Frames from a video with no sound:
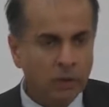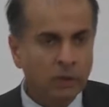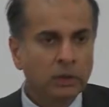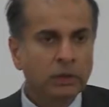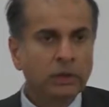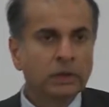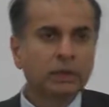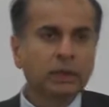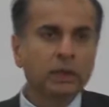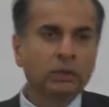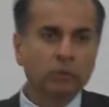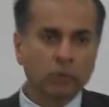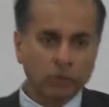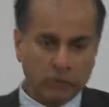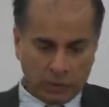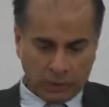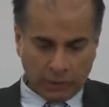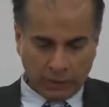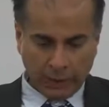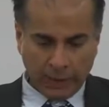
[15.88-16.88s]

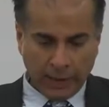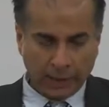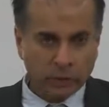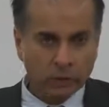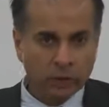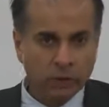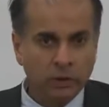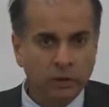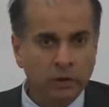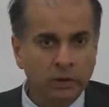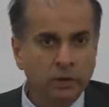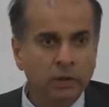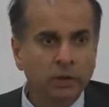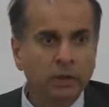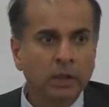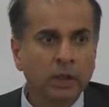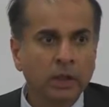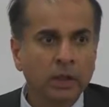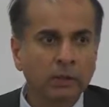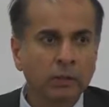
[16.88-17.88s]
Distinguished
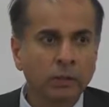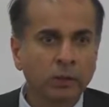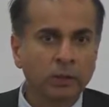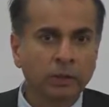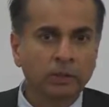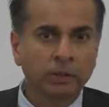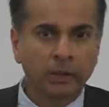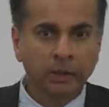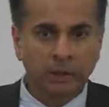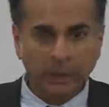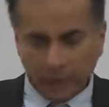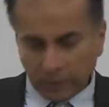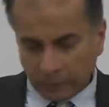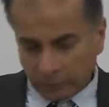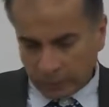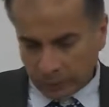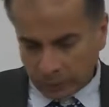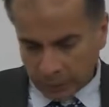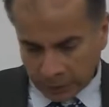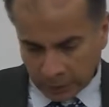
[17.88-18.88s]
Lectures, uh, which are being
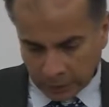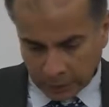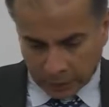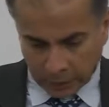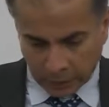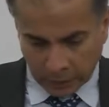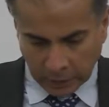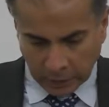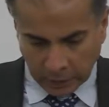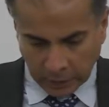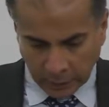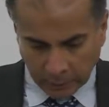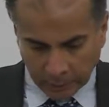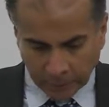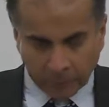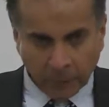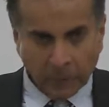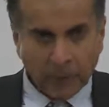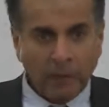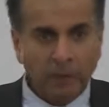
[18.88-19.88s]
delivered this year
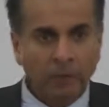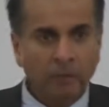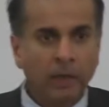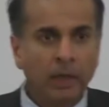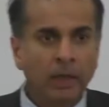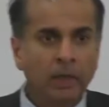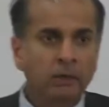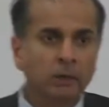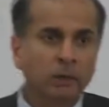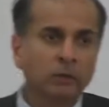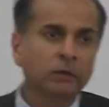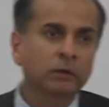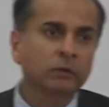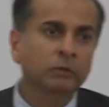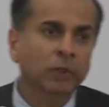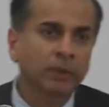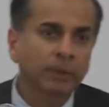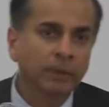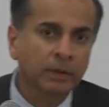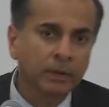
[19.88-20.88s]
by Dr.
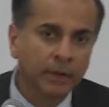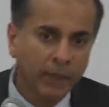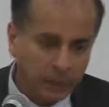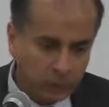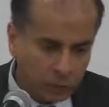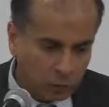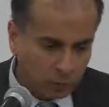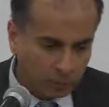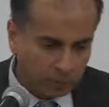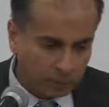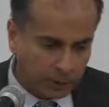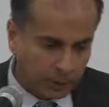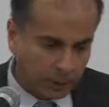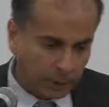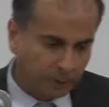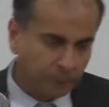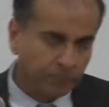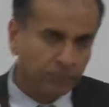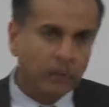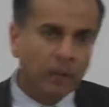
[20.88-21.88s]
Swapan
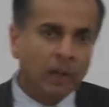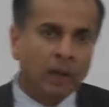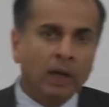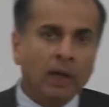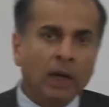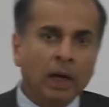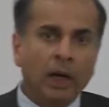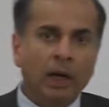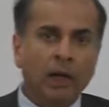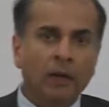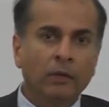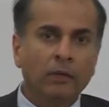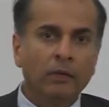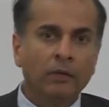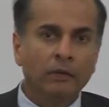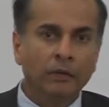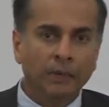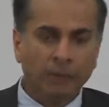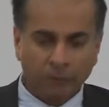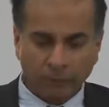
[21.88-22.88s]
Dasgupta. Uh,
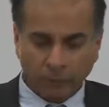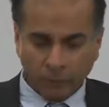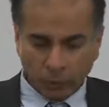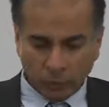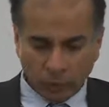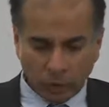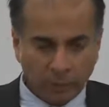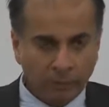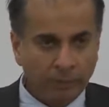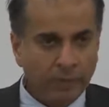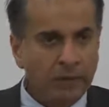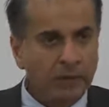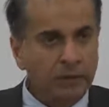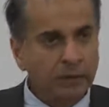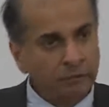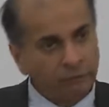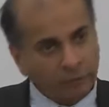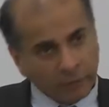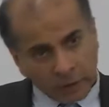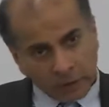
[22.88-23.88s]
some of you will have been at
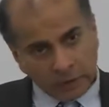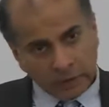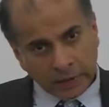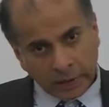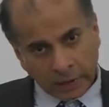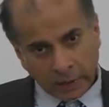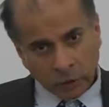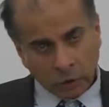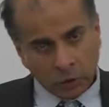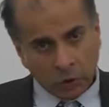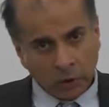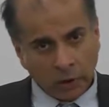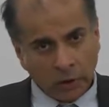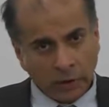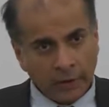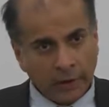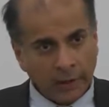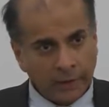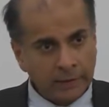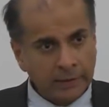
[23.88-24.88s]
the first lecture
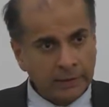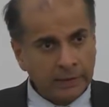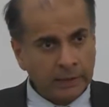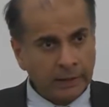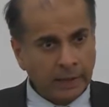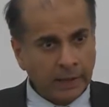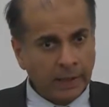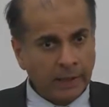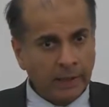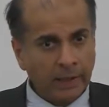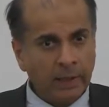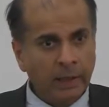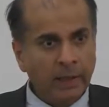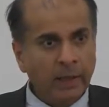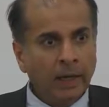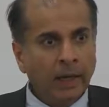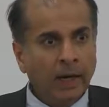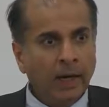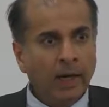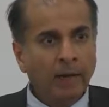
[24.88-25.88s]
yesterday.
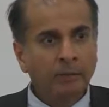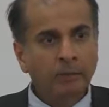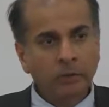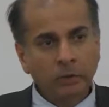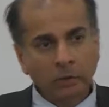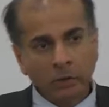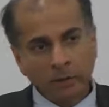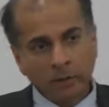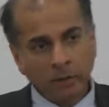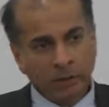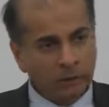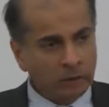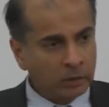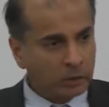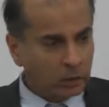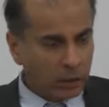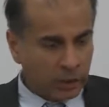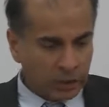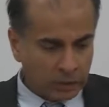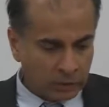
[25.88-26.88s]
I'm sorry about the
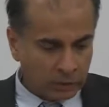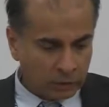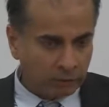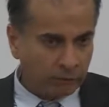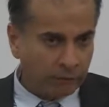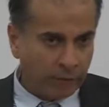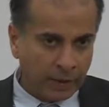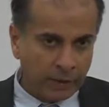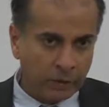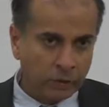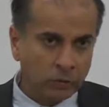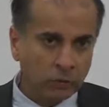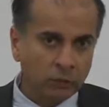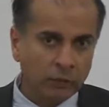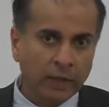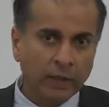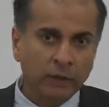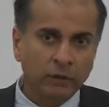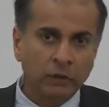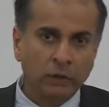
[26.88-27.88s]
change of venue.
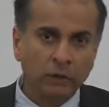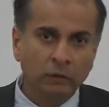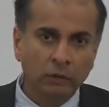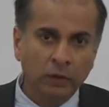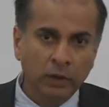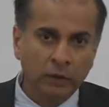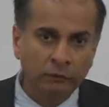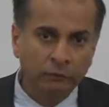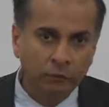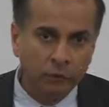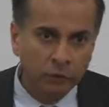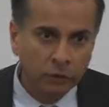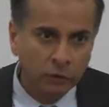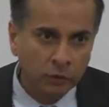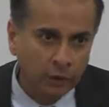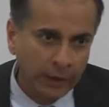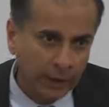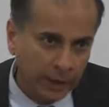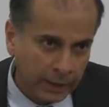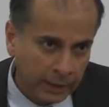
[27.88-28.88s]
That's only for
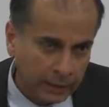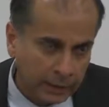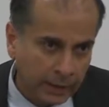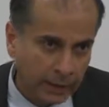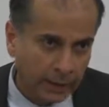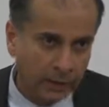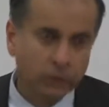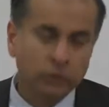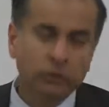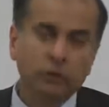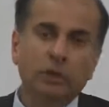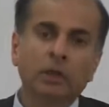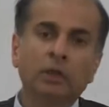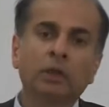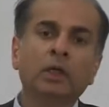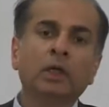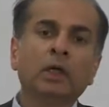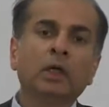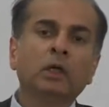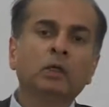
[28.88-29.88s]
today's lecture.
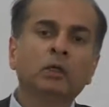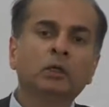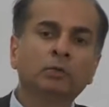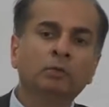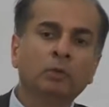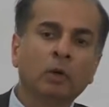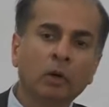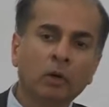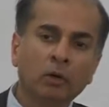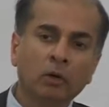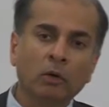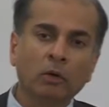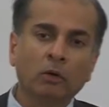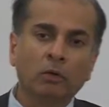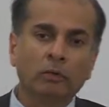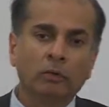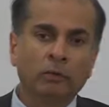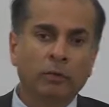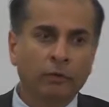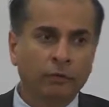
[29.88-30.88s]

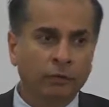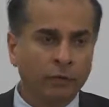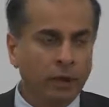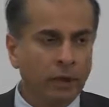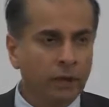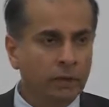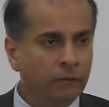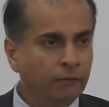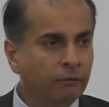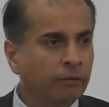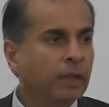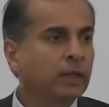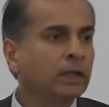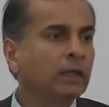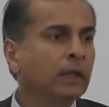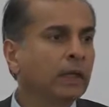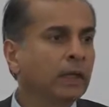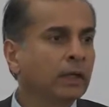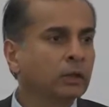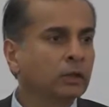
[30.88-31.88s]
Tomorrow, the third and
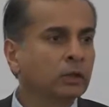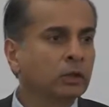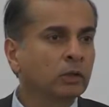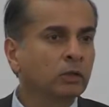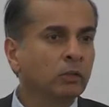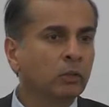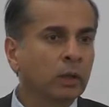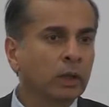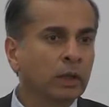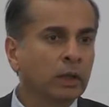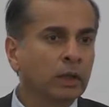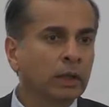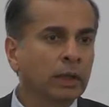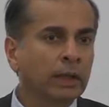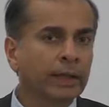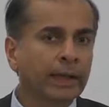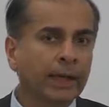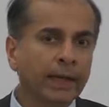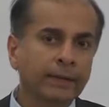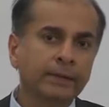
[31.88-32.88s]
final lecture will
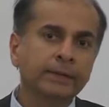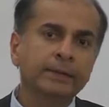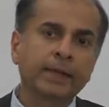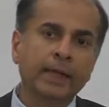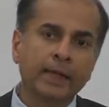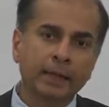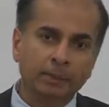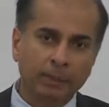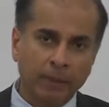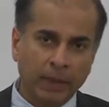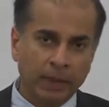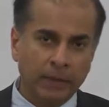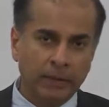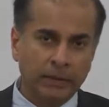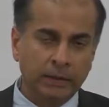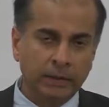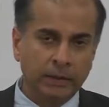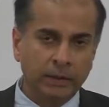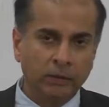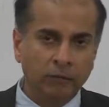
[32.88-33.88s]
again take
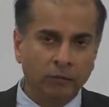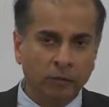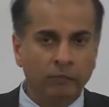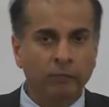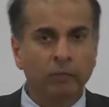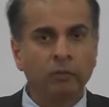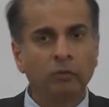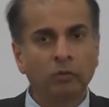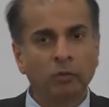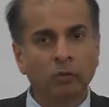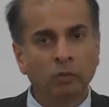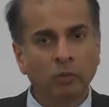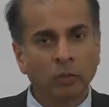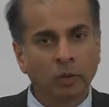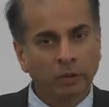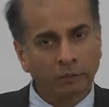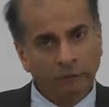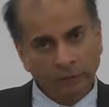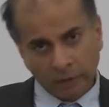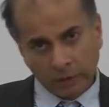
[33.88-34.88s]
place in the River Room,
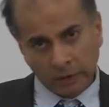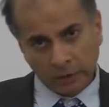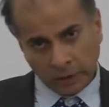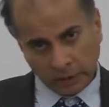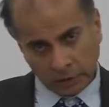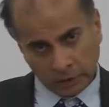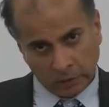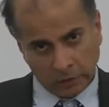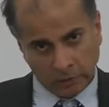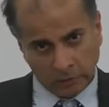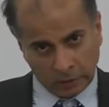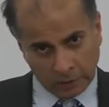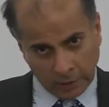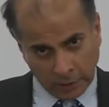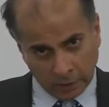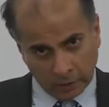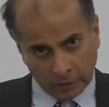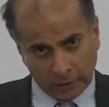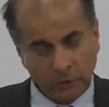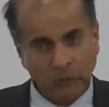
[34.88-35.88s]
where the first lecture was
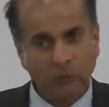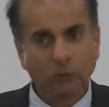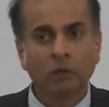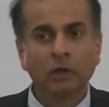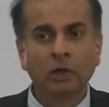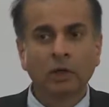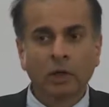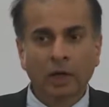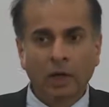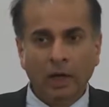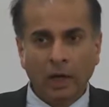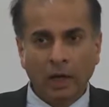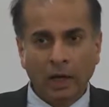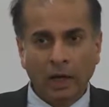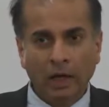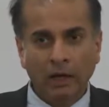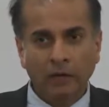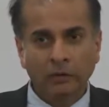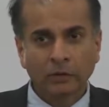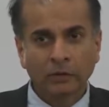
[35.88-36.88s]
held. So
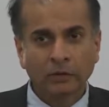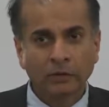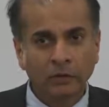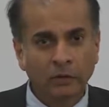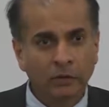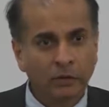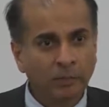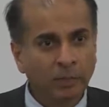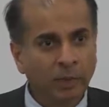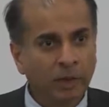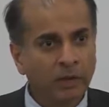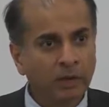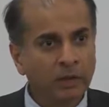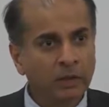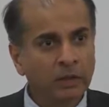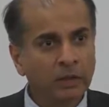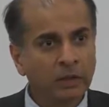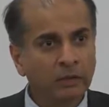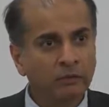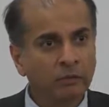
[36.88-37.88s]
uh, just to spare
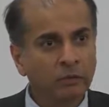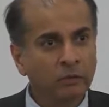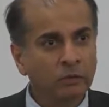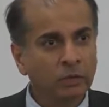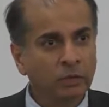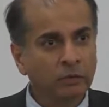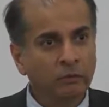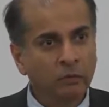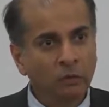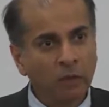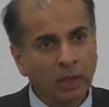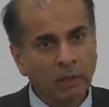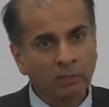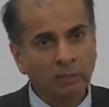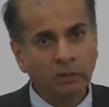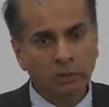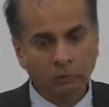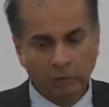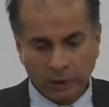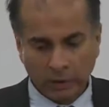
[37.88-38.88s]
any confusion, if you come
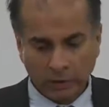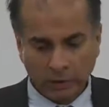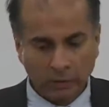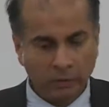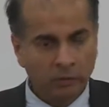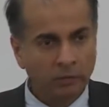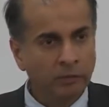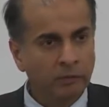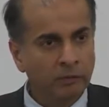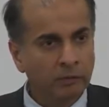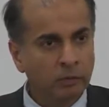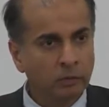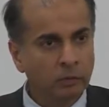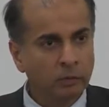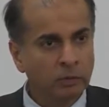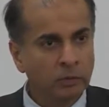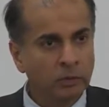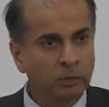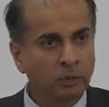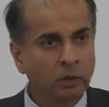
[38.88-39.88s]
straight to the River
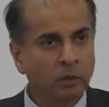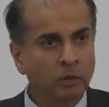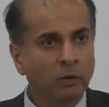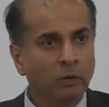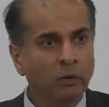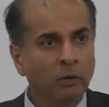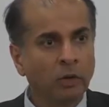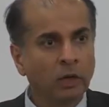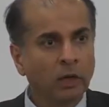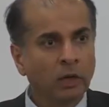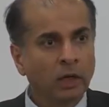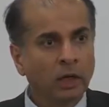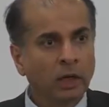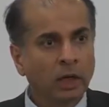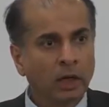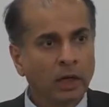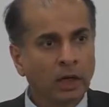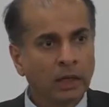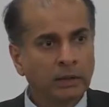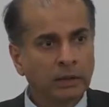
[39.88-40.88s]
Room tomorrow,
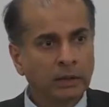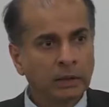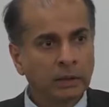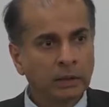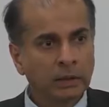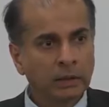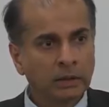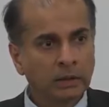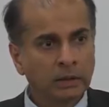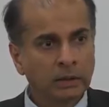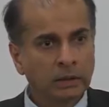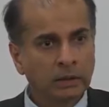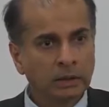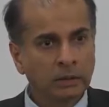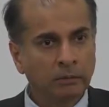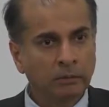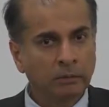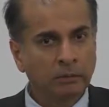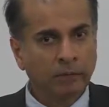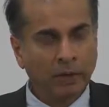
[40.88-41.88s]
uh, at, the, at
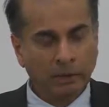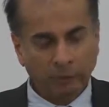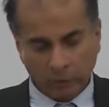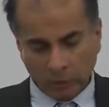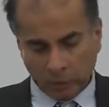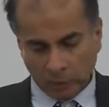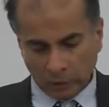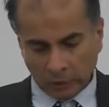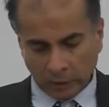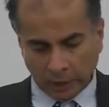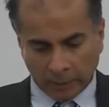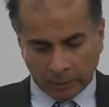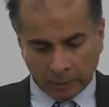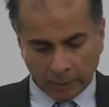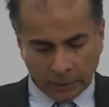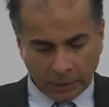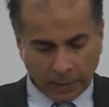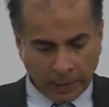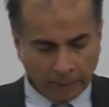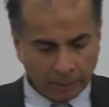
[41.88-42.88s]
the 5 o'clock time.
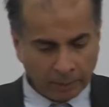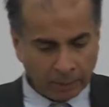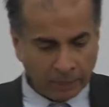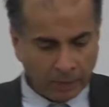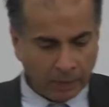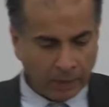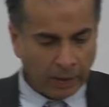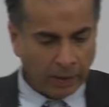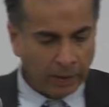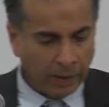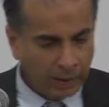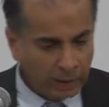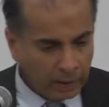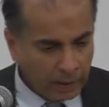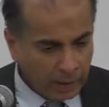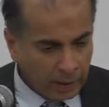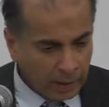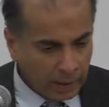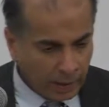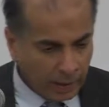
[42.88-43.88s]
It'll happen there.
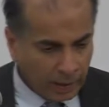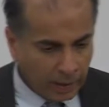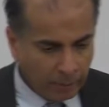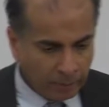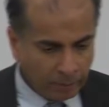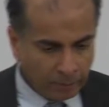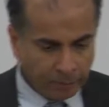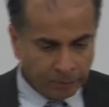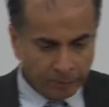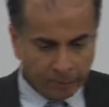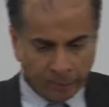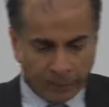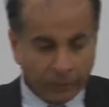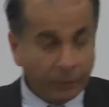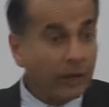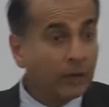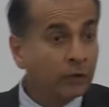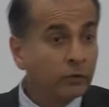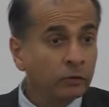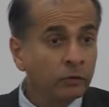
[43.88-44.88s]
Um, but
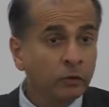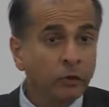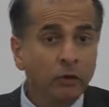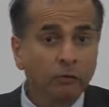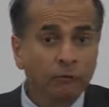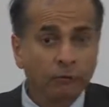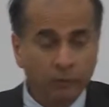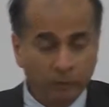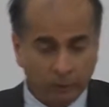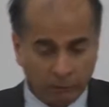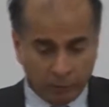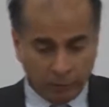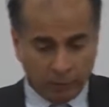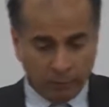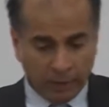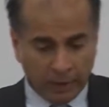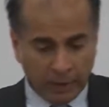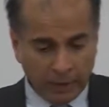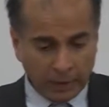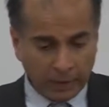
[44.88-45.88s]
thank you all for, for
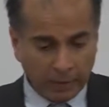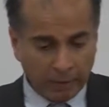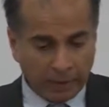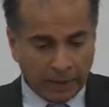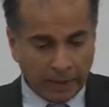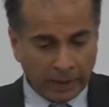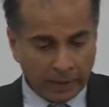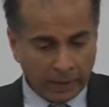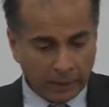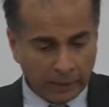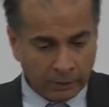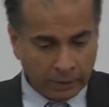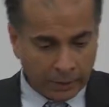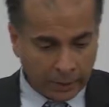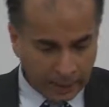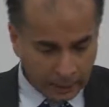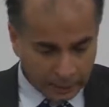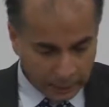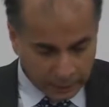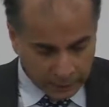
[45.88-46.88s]
being back here
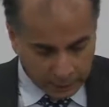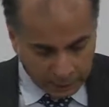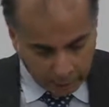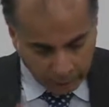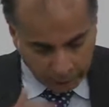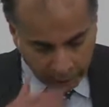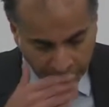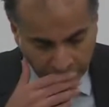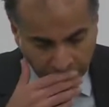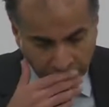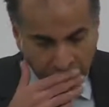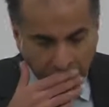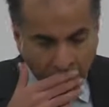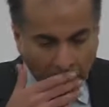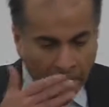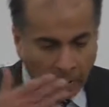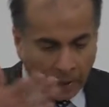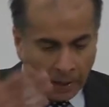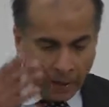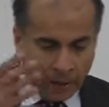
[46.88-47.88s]
again this evening.
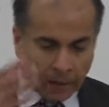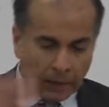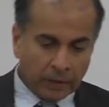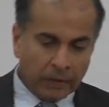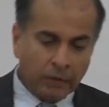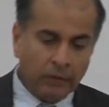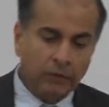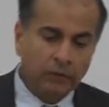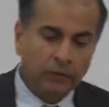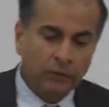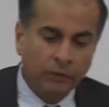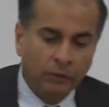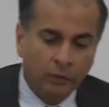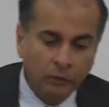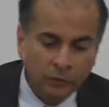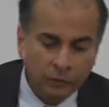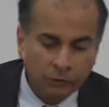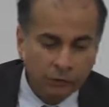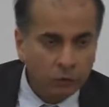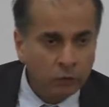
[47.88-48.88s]
Uh,
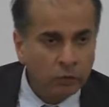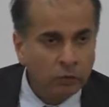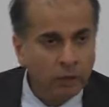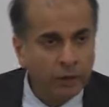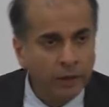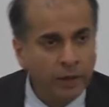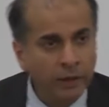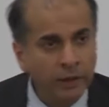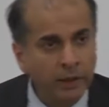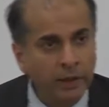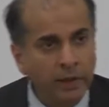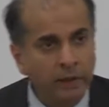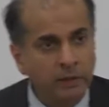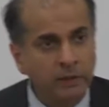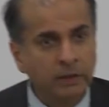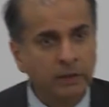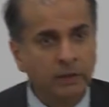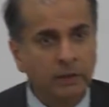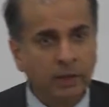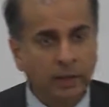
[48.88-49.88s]
those of you who were here
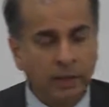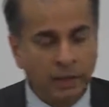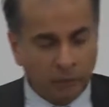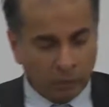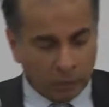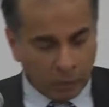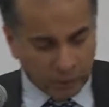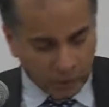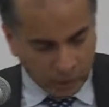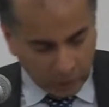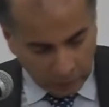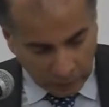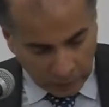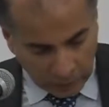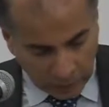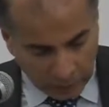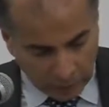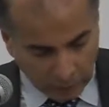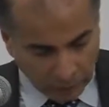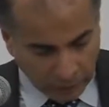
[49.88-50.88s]
yesterday
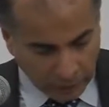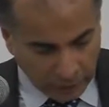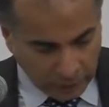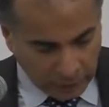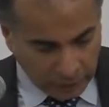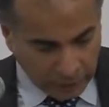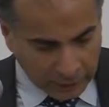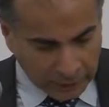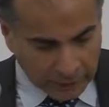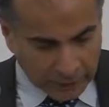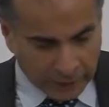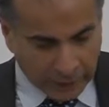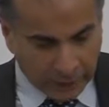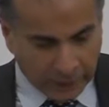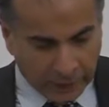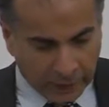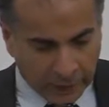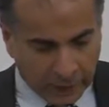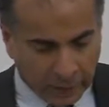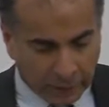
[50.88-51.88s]
will have heard
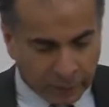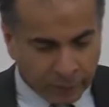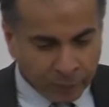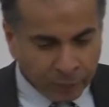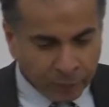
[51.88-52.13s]
a uh,